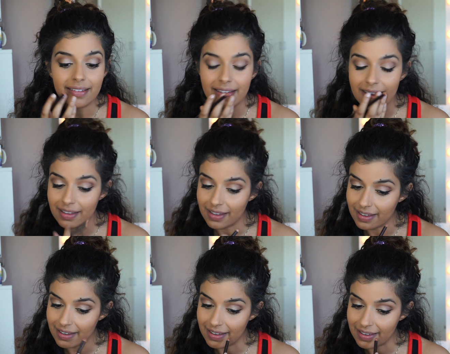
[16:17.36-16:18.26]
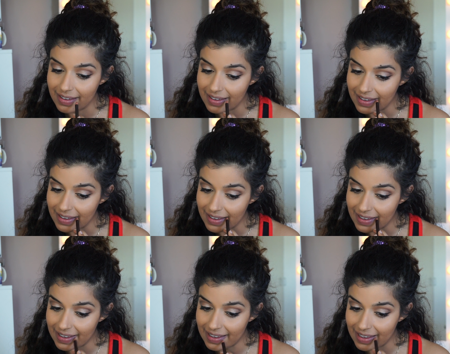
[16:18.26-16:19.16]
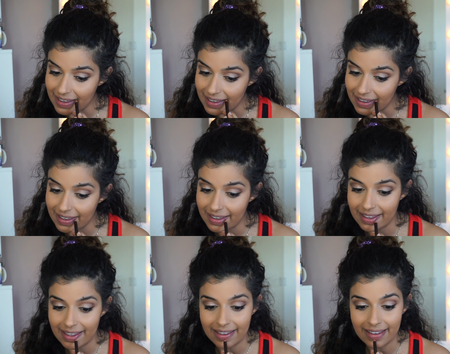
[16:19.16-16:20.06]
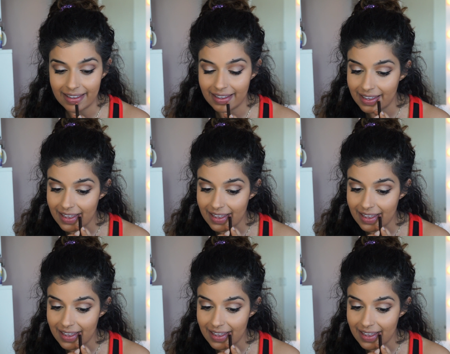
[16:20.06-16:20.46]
(no one is talking)